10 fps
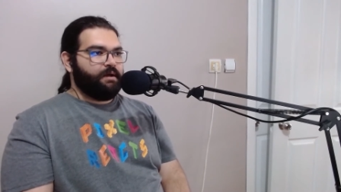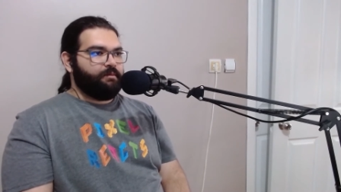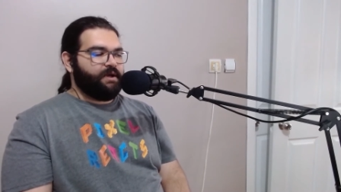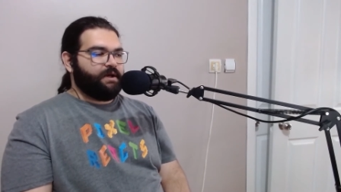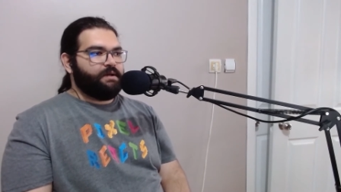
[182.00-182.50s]

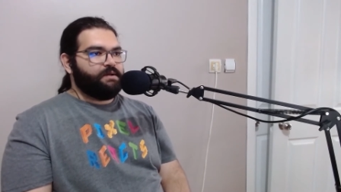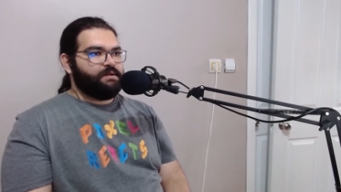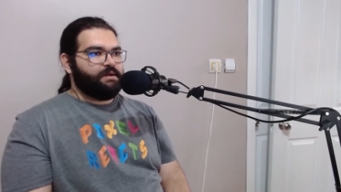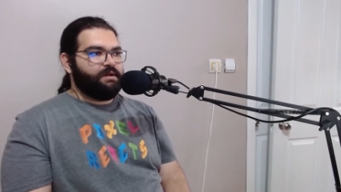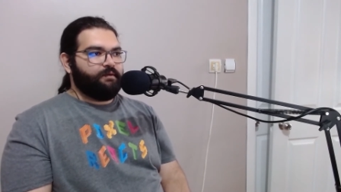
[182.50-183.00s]

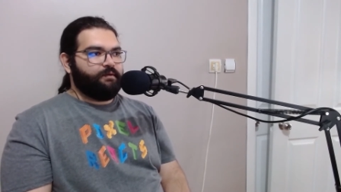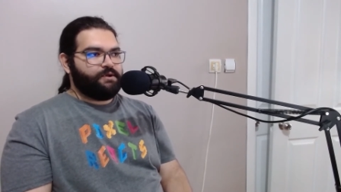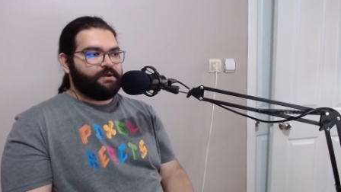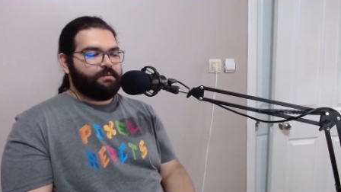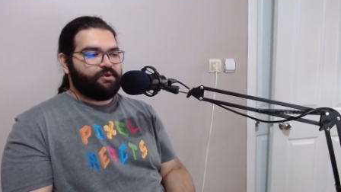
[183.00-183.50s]
because in the
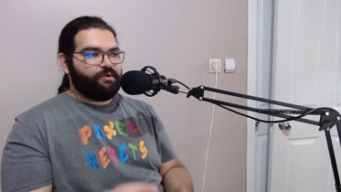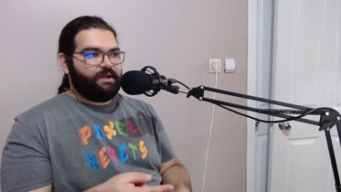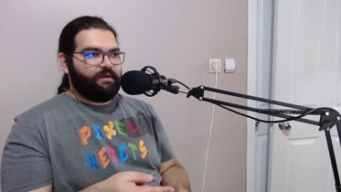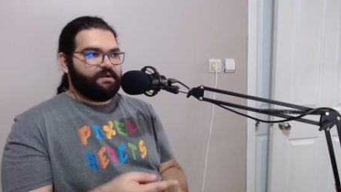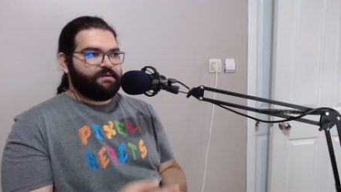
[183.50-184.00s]
first
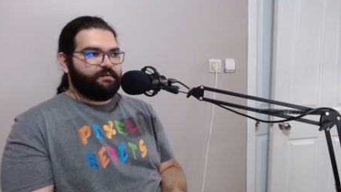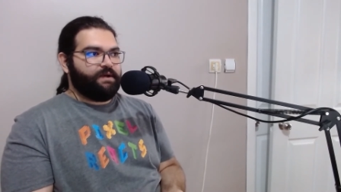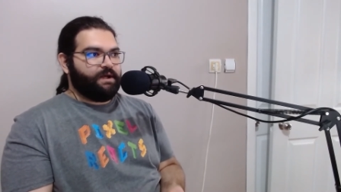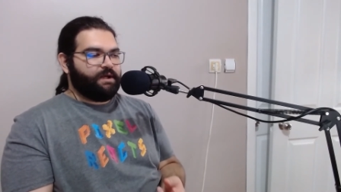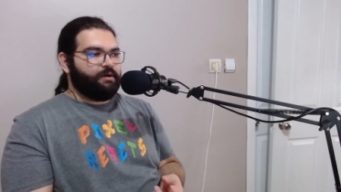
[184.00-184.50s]
episode he was
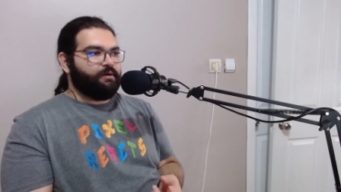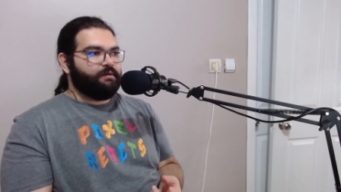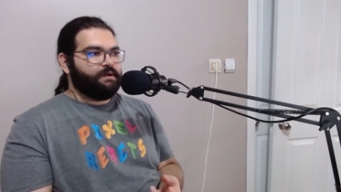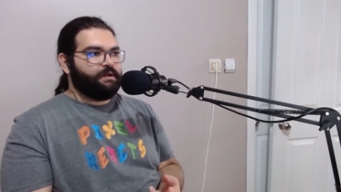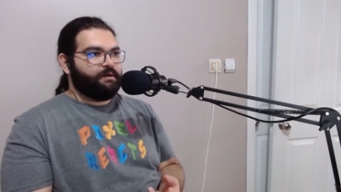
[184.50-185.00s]
freaking
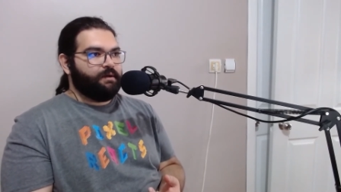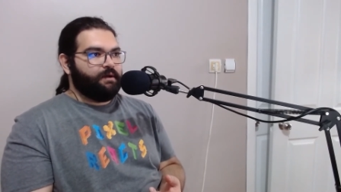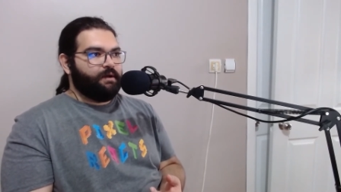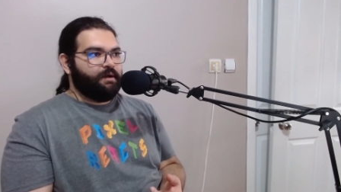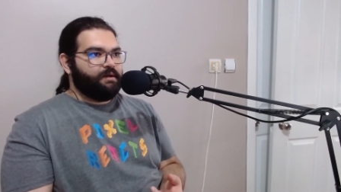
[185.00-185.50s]
over
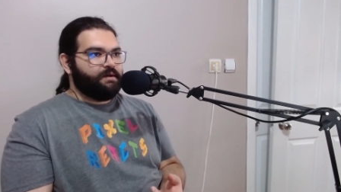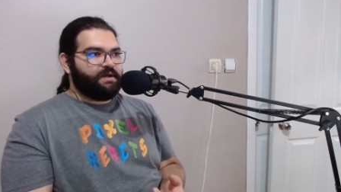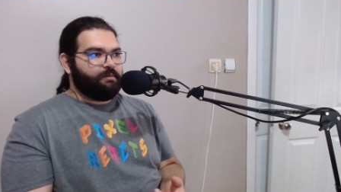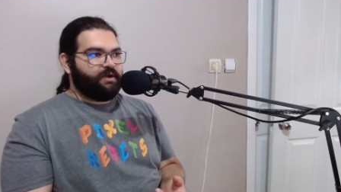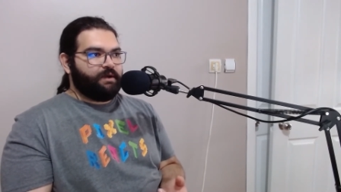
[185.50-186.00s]

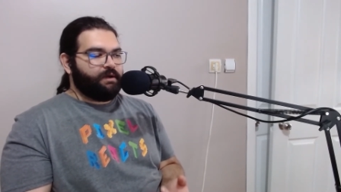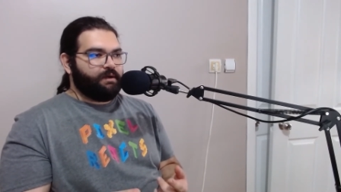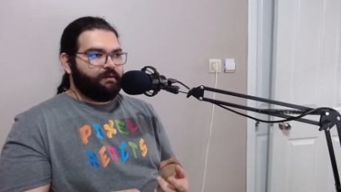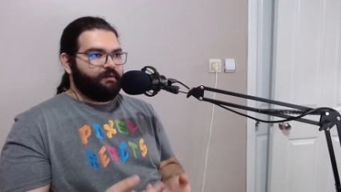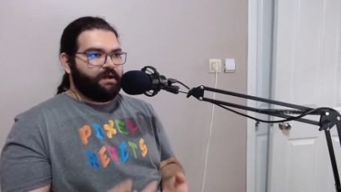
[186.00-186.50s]
something
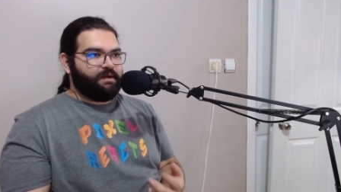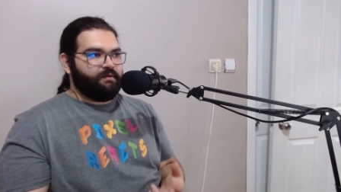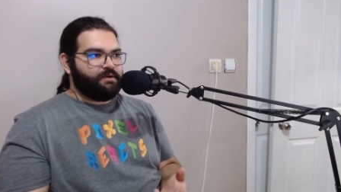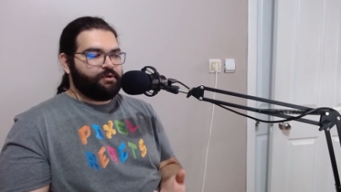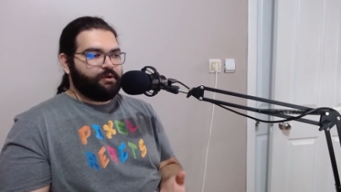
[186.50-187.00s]
when
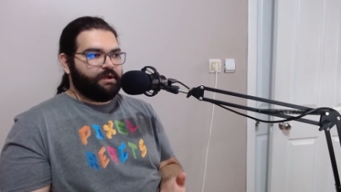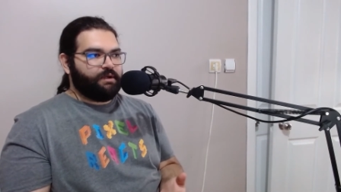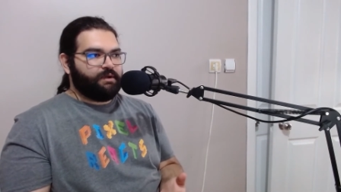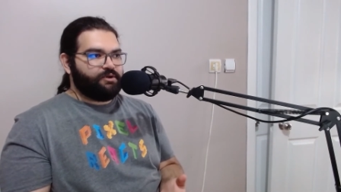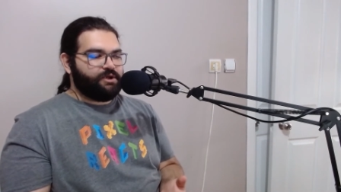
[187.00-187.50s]
he was
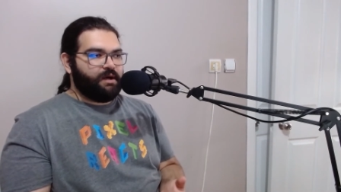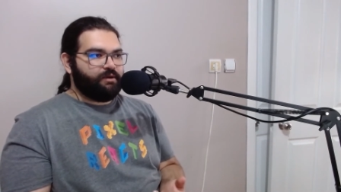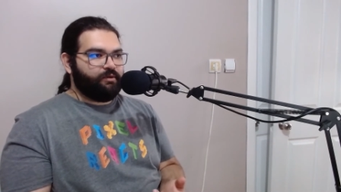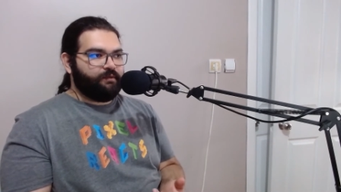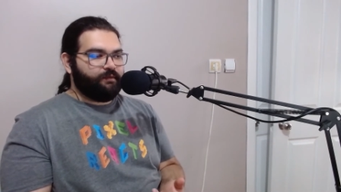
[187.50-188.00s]
talking to
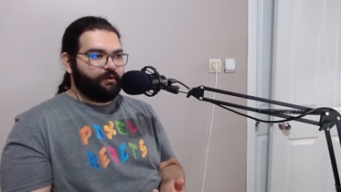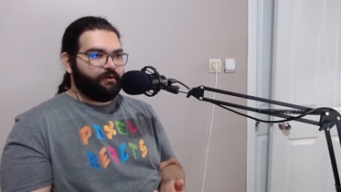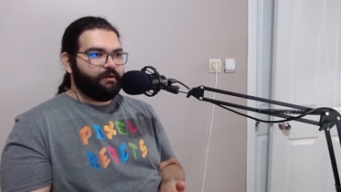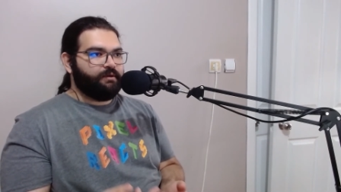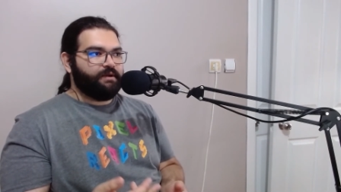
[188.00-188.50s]
Charlotte on the
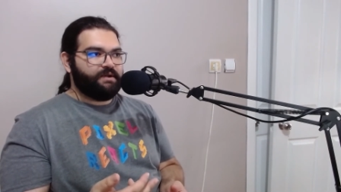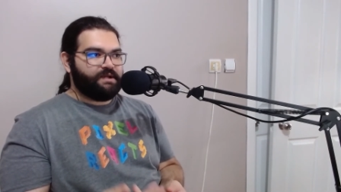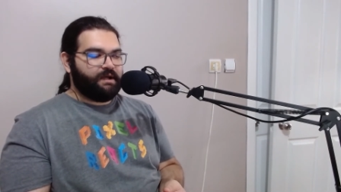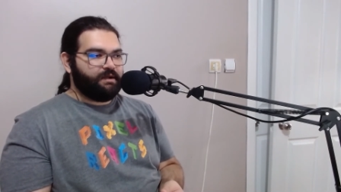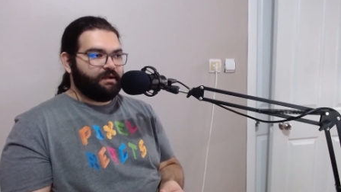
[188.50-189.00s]
phone. In the
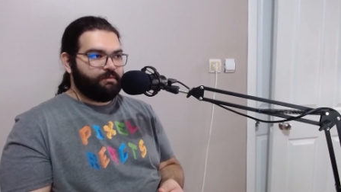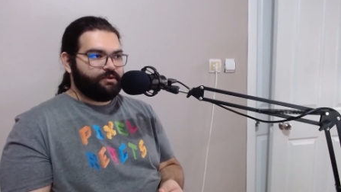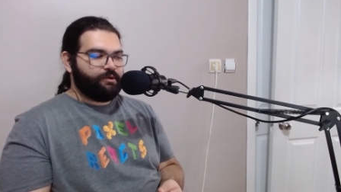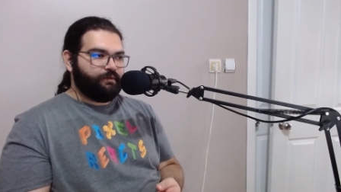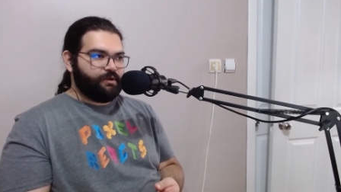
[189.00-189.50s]
second
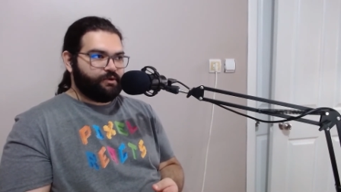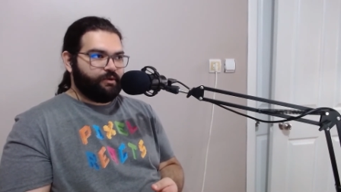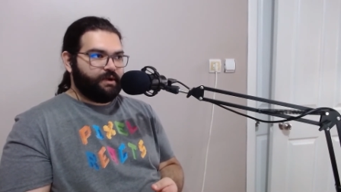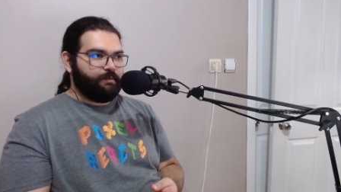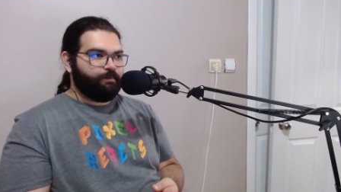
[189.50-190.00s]
episode we
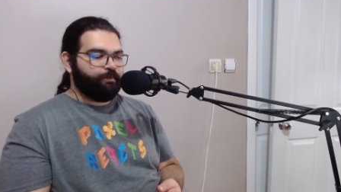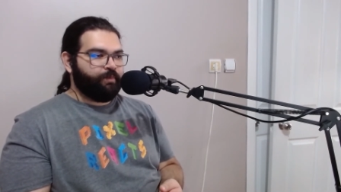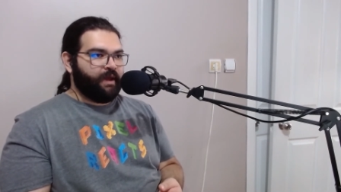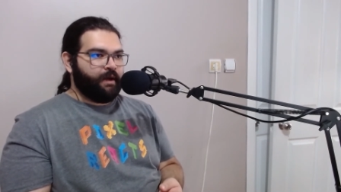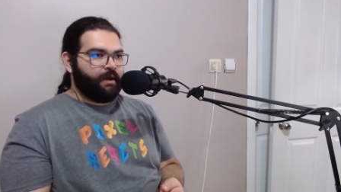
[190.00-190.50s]
saw him
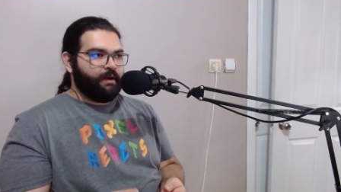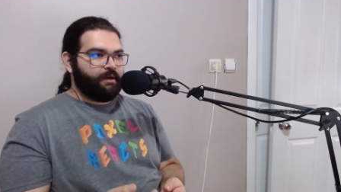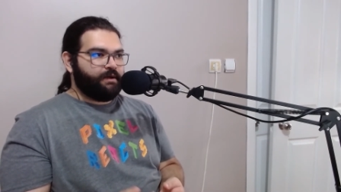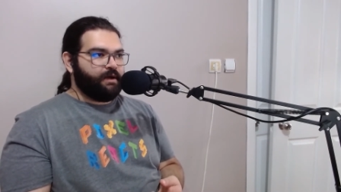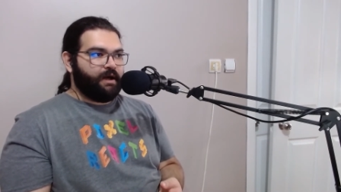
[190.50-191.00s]

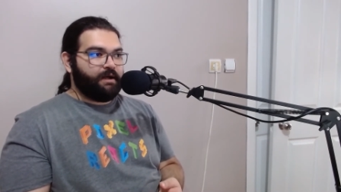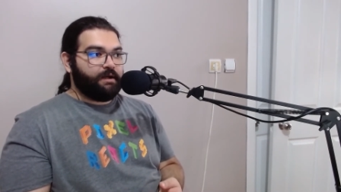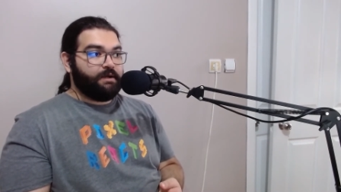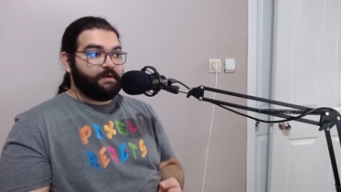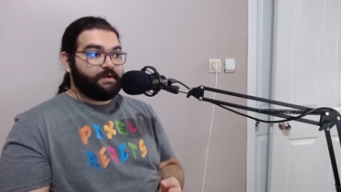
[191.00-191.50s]

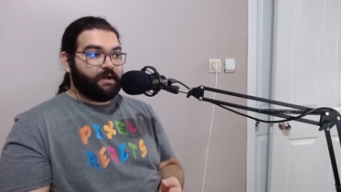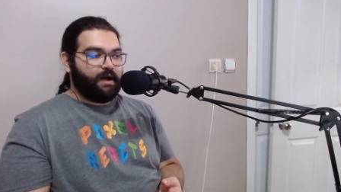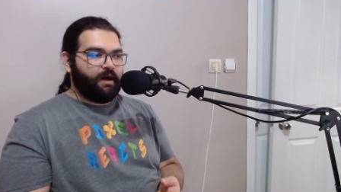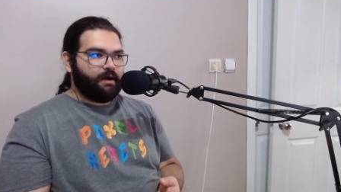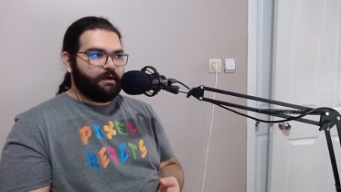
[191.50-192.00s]
crying in his
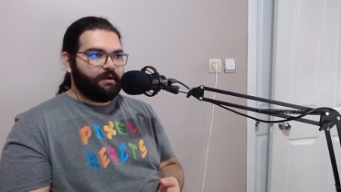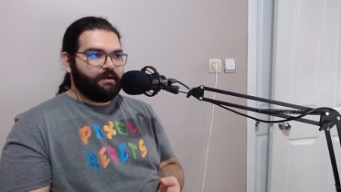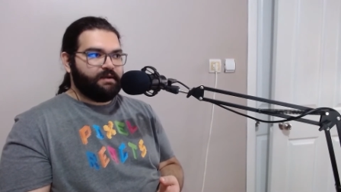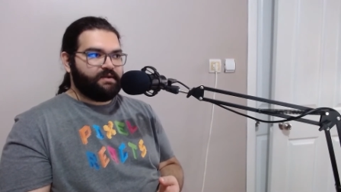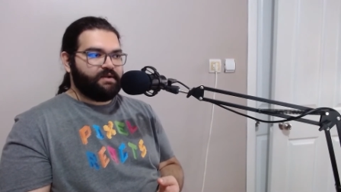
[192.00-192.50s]
car
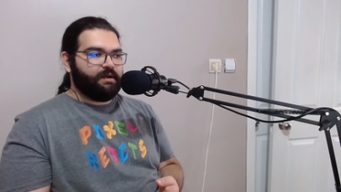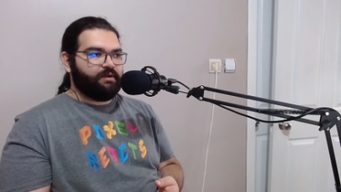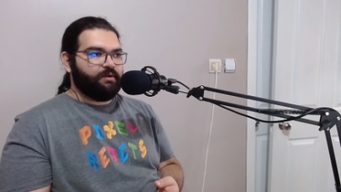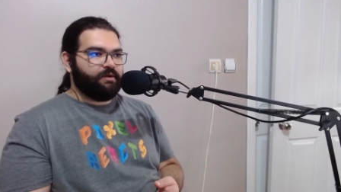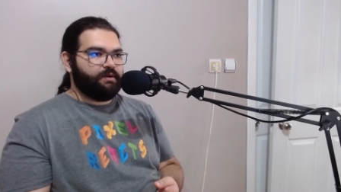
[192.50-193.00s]
listening
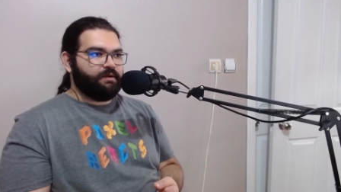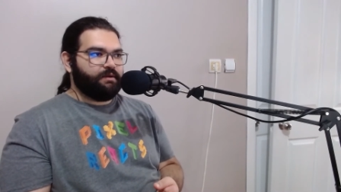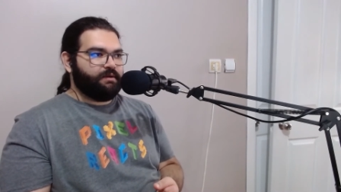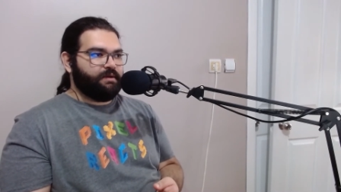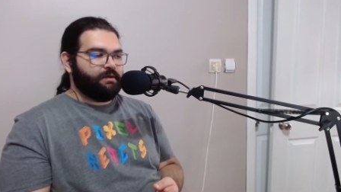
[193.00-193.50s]
to
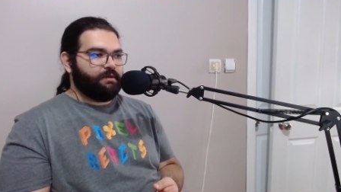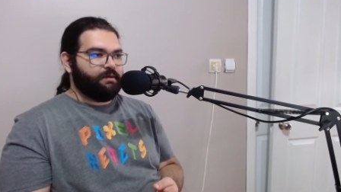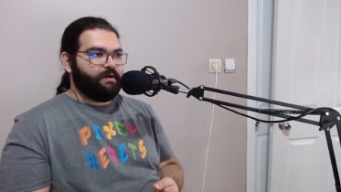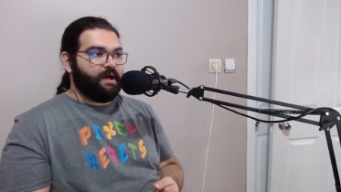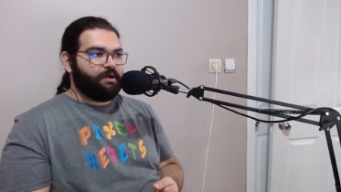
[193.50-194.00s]

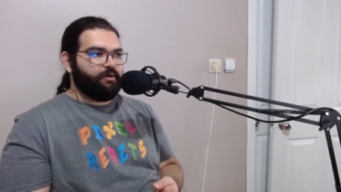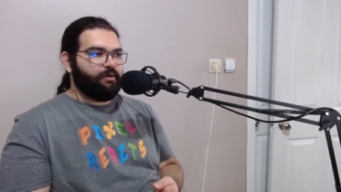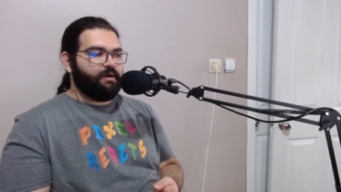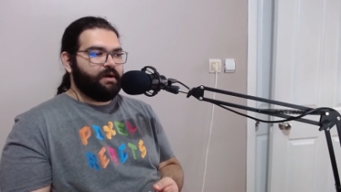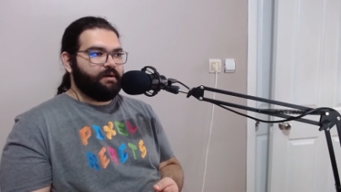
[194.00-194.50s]
the
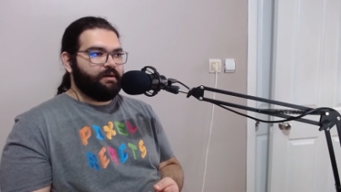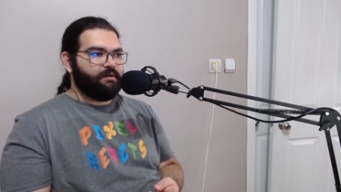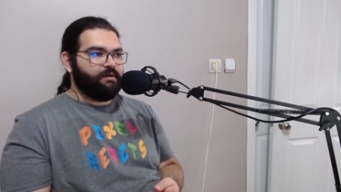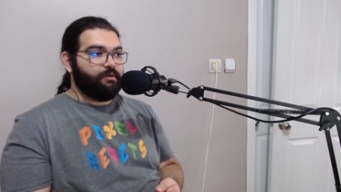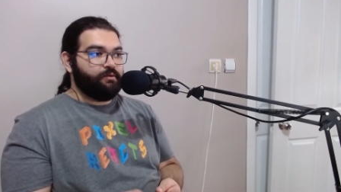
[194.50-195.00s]
radio uh,
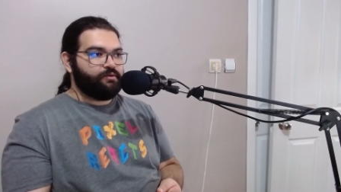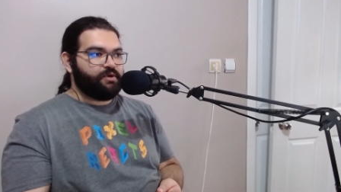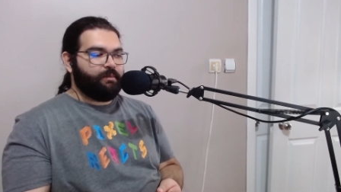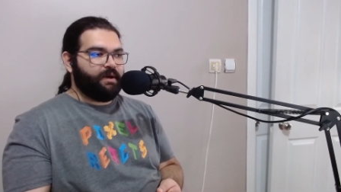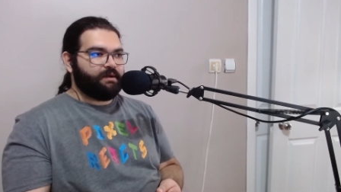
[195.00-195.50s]
news
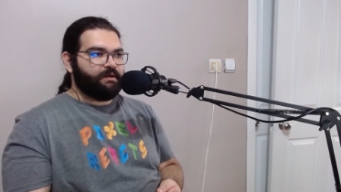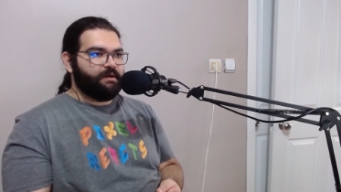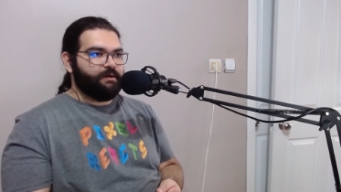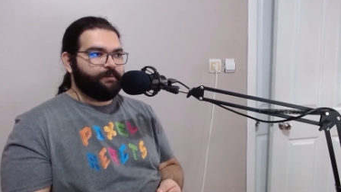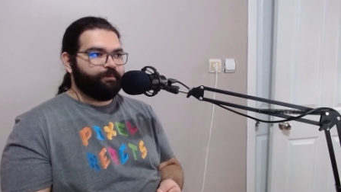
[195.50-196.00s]
about
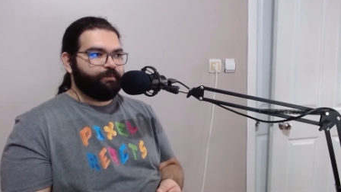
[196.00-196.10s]
the